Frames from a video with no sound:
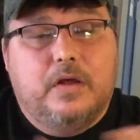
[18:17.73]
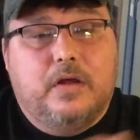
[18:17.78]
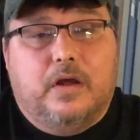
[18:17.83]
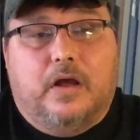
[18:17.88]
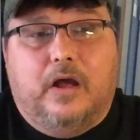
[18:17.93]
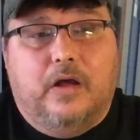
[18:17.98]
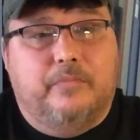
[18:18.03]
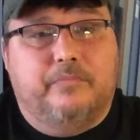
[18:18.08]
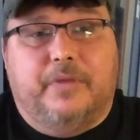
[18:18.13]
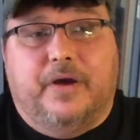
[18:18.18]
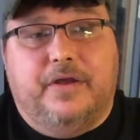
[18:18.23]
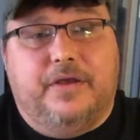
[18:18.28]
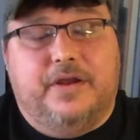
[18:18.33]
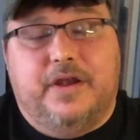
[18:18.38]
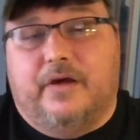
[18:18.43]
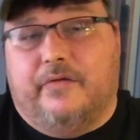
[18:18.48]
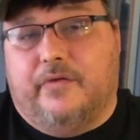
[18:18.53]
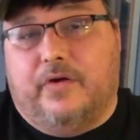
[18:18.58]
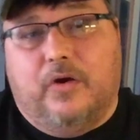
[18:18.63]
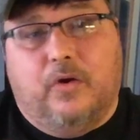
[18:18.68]
but you
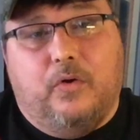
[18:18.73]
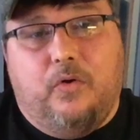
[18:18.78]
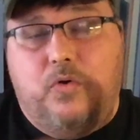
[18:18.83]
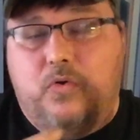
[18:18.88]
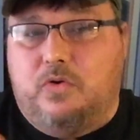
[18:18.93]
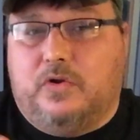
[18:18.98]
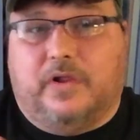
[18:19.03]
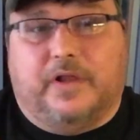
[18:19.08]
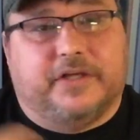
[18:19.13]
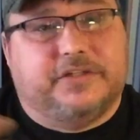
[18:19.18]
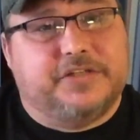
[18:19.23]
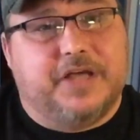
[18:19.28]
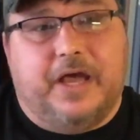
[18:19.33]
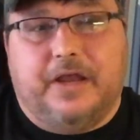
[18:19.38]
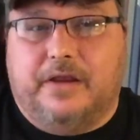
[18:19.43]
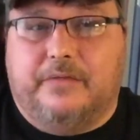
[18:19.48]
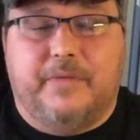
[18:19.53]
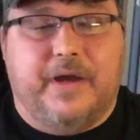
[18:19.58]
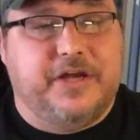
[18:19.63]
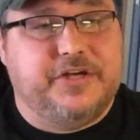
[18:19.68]
never know who clicks
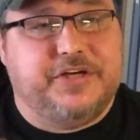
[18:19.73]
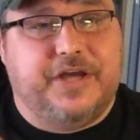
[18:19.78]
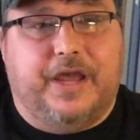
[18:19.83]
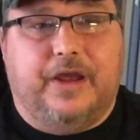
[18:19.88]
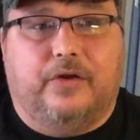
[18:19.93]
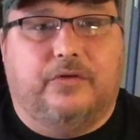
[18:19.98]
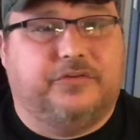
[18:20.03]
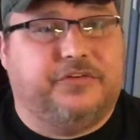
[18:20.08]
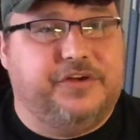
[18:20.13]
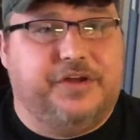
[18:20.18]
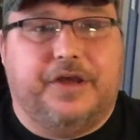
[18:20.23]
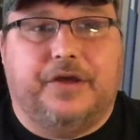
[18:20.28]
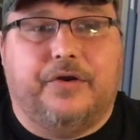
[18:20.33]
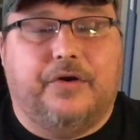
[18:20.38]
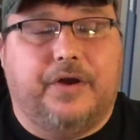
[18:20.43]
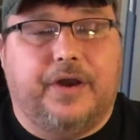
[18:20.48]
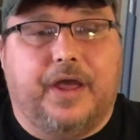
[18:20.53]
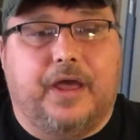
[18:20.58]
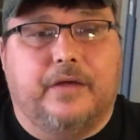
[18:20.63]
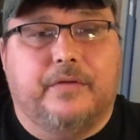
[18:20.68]
onto my channel. It's the
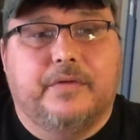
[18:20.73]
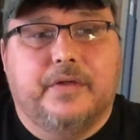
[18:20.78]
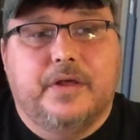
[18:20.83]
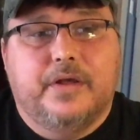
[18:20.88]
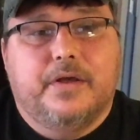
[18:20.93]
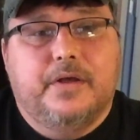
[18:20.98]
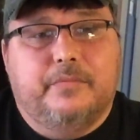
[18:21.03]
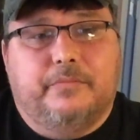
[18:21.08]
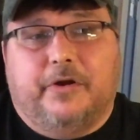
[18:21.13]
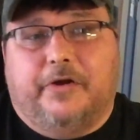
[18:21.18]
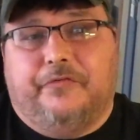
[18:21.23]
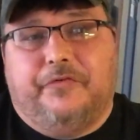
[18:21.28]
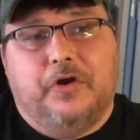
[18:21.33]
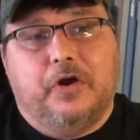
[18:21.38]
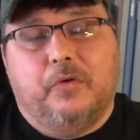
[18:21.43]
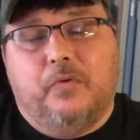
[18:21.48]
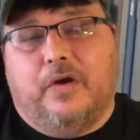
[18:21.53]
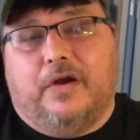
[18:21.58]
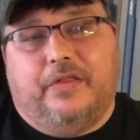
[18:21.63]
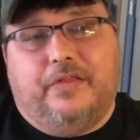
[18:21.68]
internet. But if you're
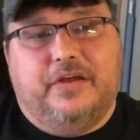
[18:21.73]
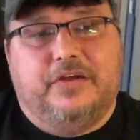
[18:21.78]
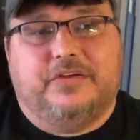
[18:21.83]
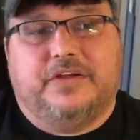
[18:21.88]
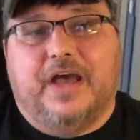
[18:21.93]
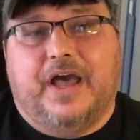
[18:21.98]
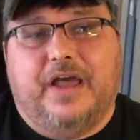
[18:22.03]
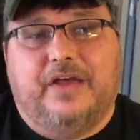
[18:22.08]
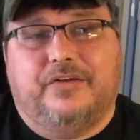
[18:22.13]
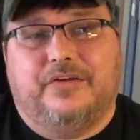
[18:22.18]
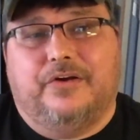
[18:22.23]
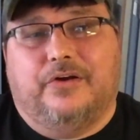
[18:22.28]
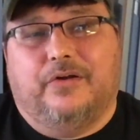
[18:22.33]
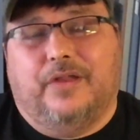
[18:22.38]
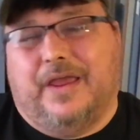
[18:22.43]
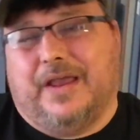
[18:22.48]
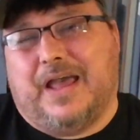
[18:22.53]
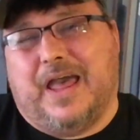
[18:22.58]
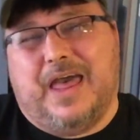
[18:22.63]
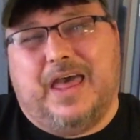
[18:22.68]
one of these guys and you're
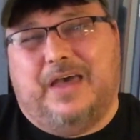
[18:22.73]
like,